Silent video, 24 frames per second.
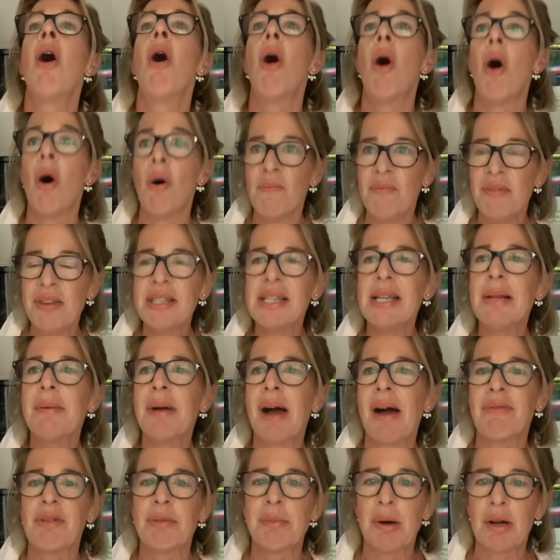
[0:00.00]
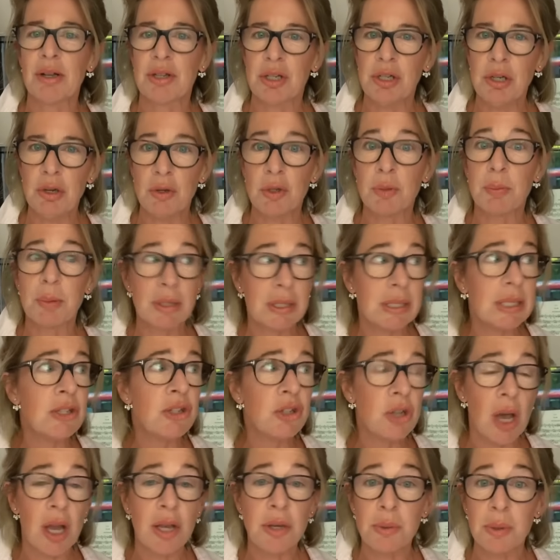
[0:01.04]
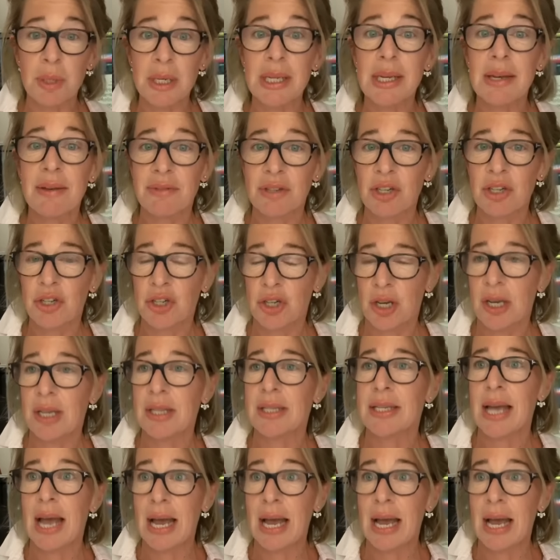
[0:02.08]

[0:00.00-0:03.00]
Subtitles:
Obviously we're having Martin Lewis because he genuinely gives a shit.